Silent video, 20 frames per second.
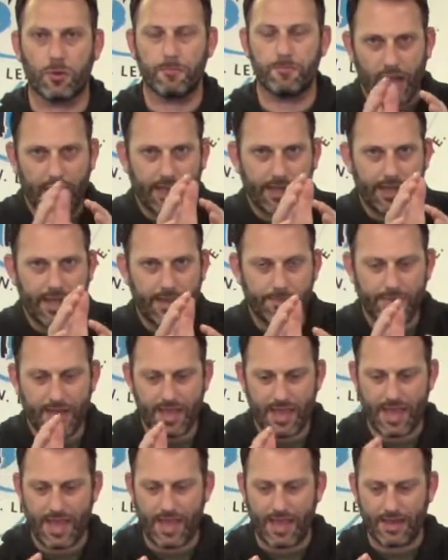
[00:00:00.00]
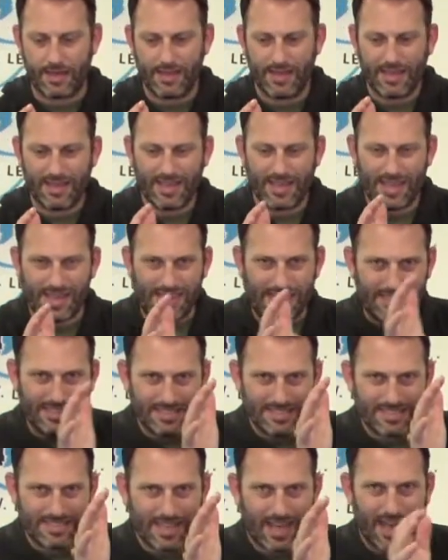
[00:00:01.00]
I take my hand
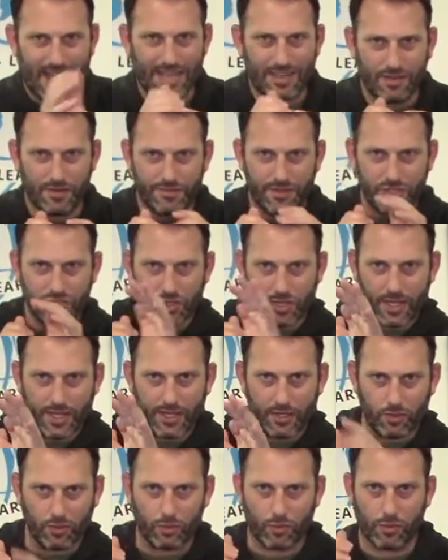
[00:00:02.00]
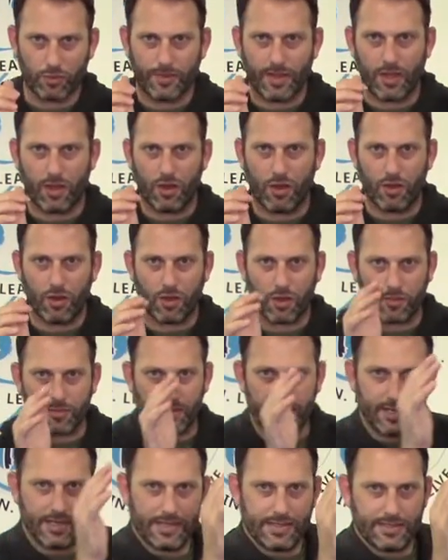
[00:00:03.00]
inside of the triangle or my arm
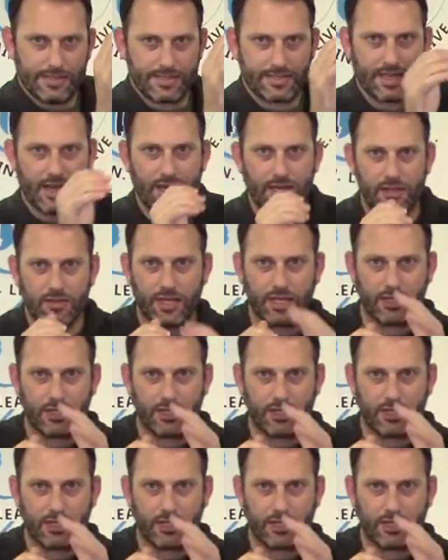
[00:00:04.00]
inside of that